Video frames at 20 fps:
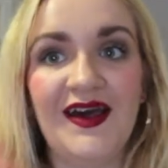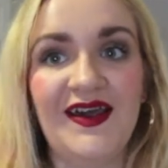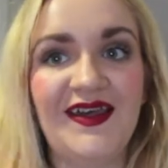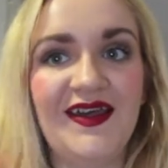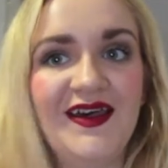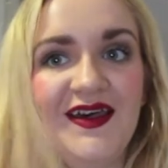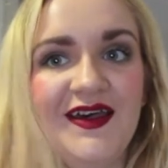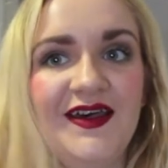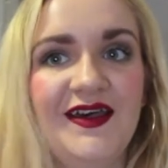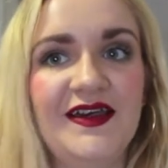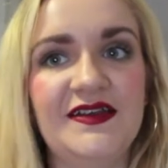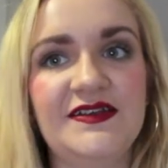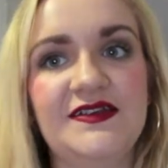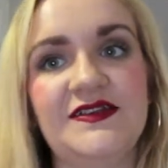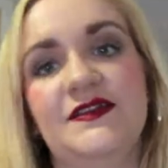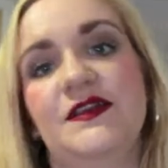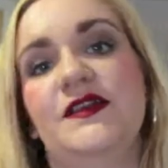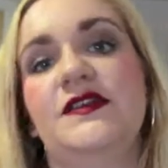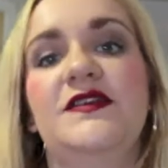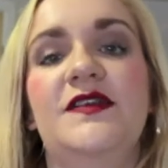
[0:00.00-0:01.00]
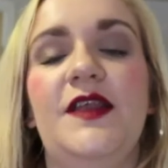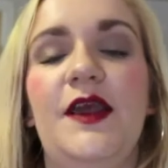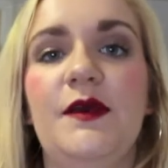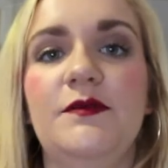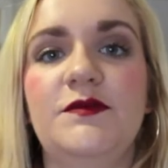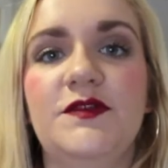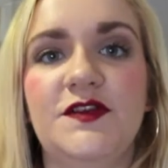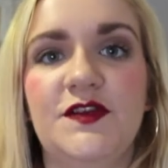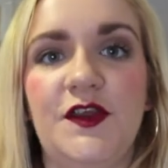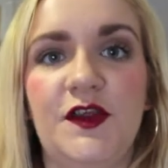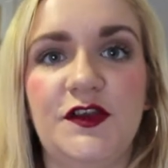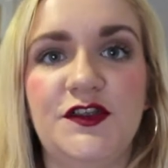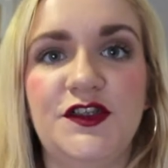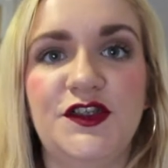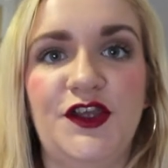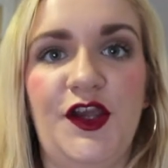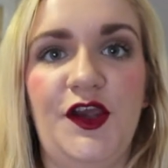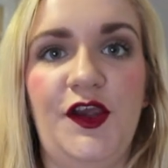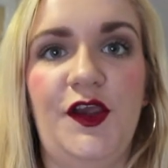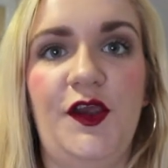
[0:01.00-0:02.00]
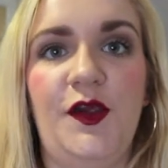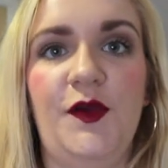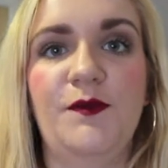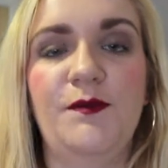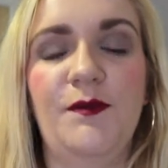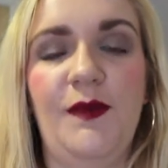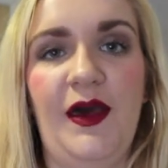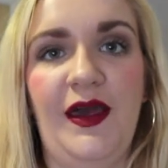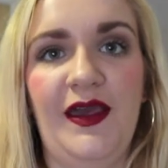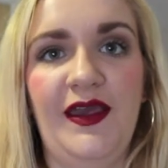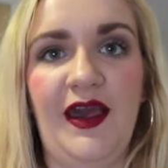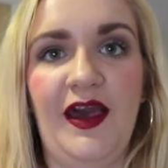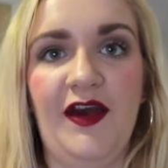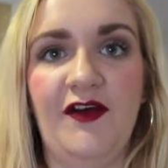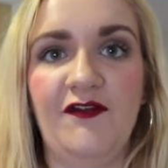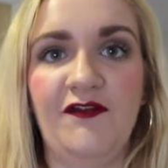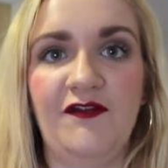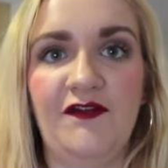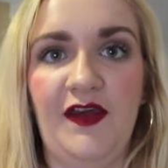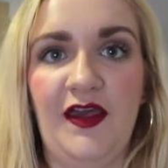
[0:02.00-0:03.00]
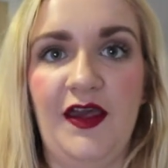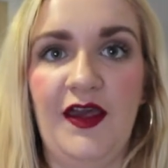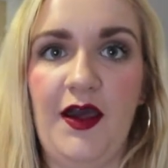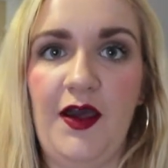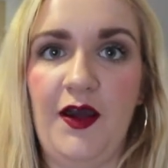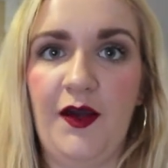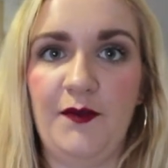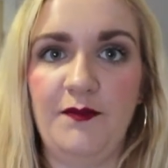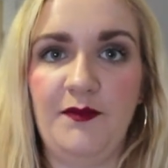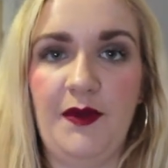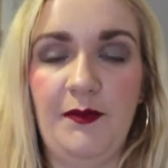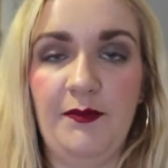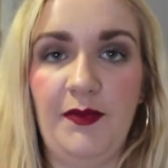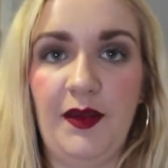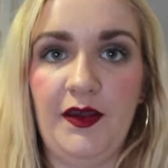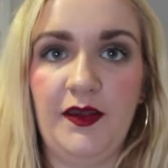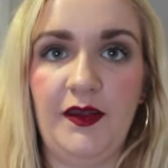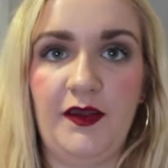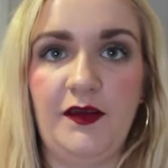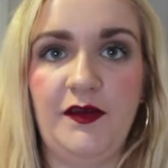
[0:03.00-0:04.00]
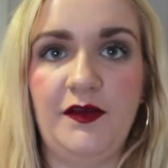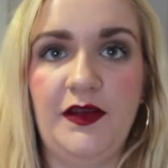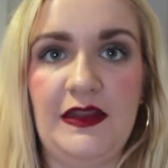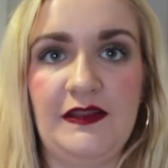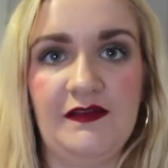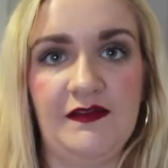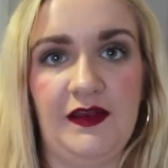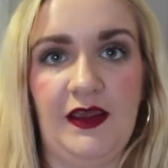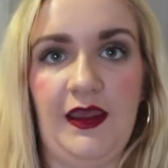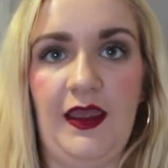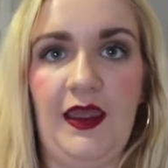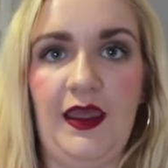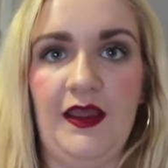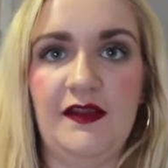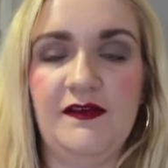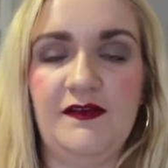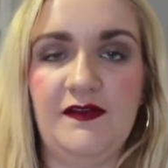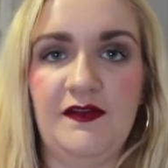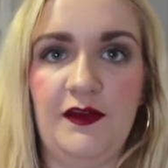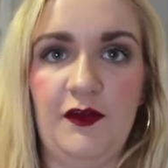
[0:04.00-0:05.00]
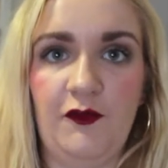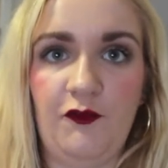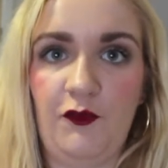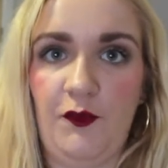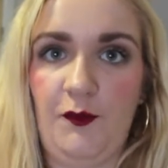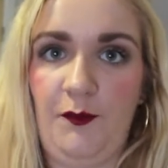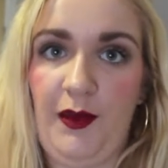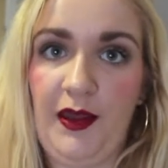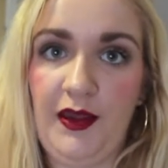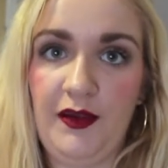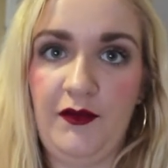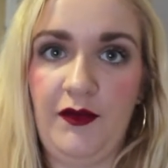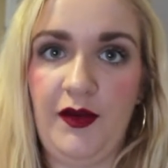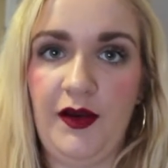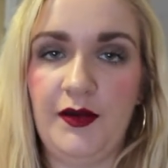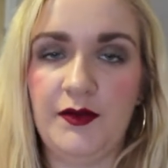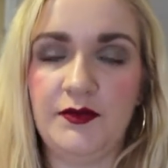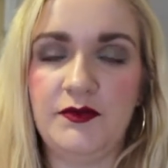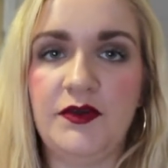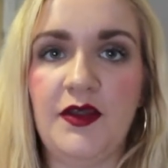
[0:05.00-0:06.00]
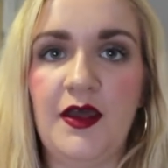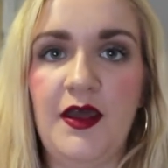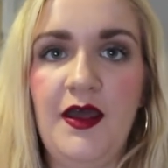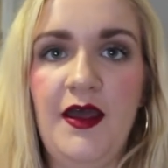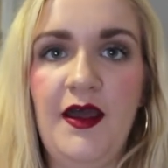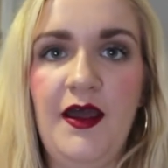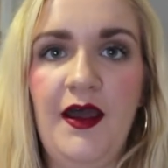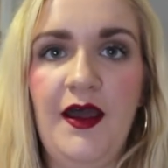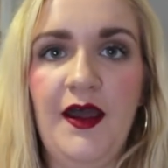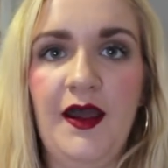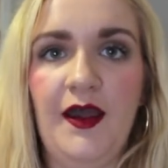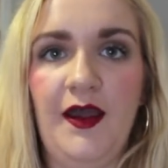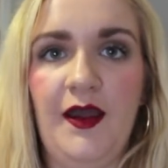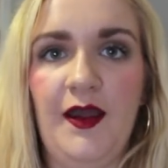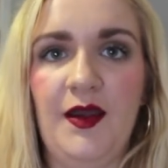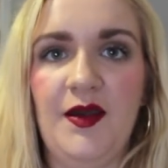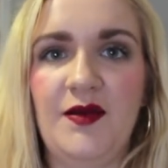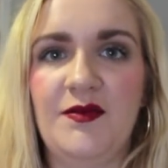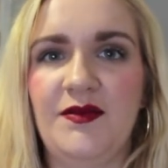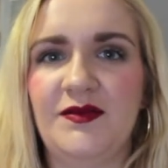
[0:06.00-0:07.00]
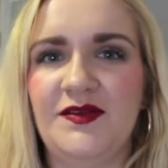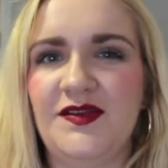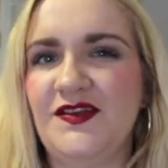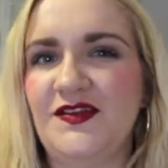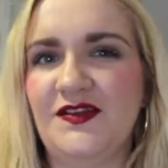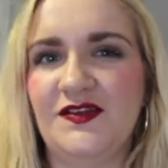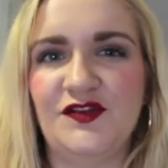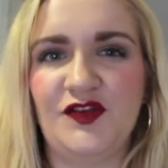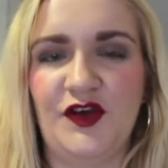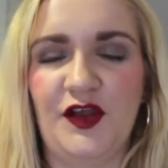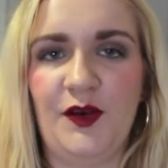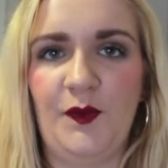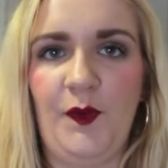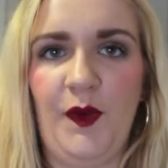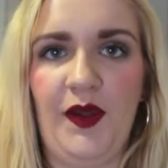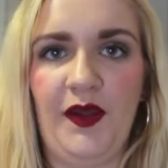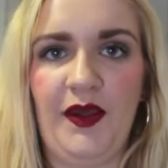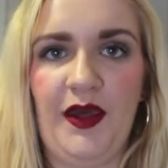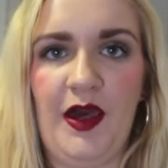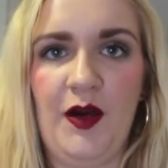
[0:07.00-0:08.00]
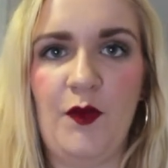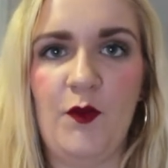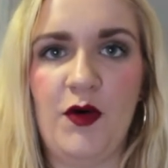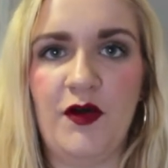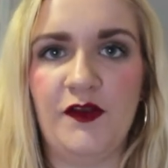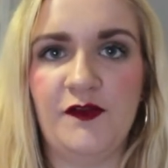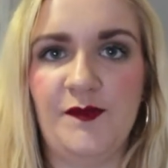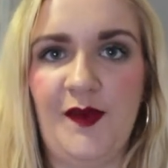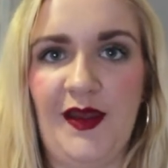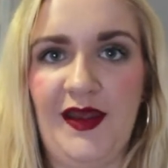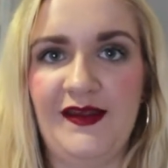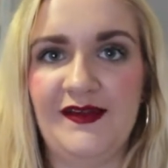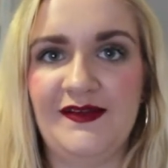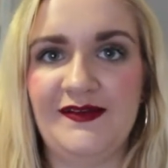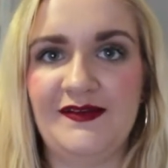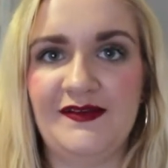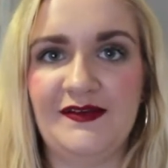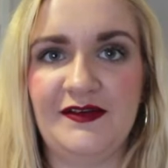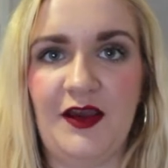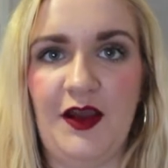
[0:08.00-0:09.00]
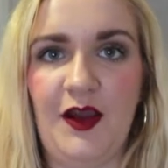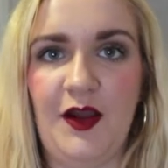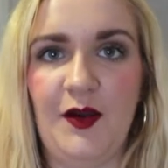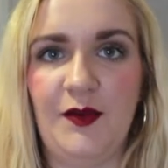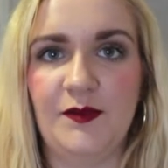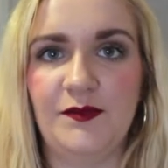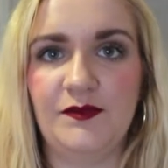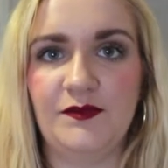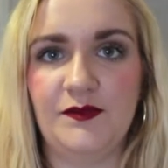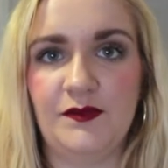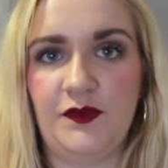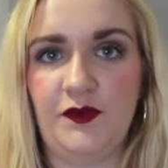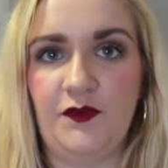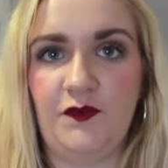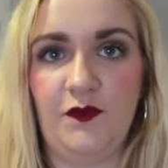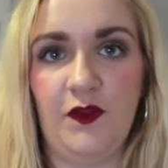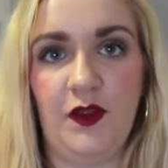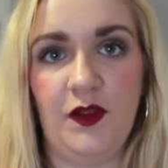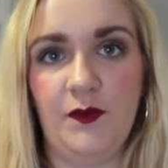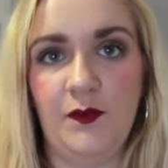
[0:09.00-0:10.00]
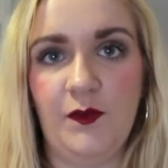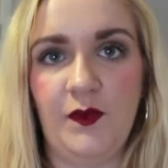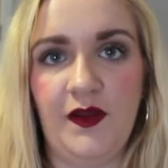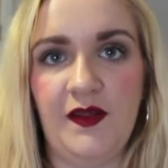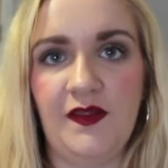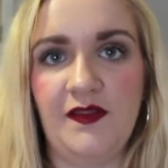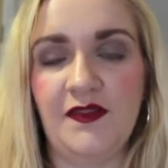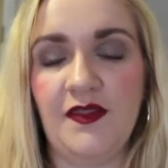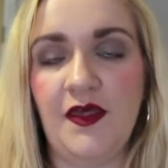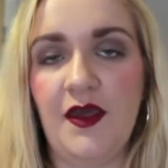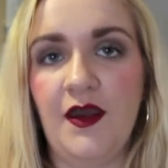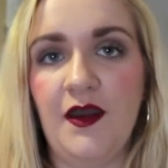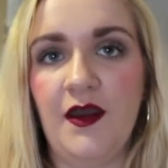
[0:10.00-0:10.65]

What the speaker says: Hi guys, today I'm just going to show you my outfit. I'm back at uni today, hence the different background. I'm still trying to work out what's best to film with.